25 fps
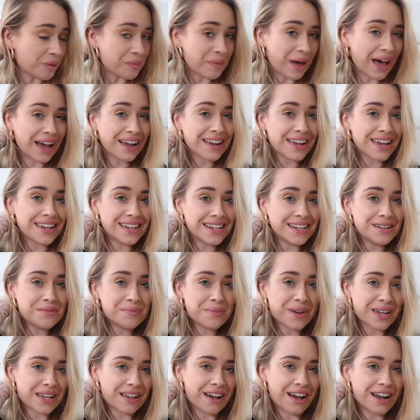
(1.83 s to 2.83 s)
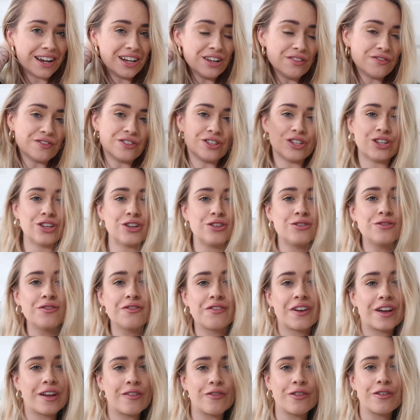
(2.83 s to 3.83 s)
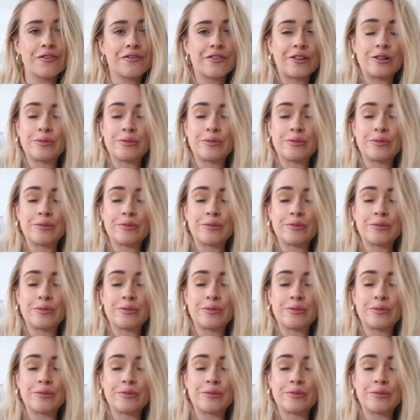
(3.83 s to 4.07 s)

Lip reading: We're back in my kind of new favourite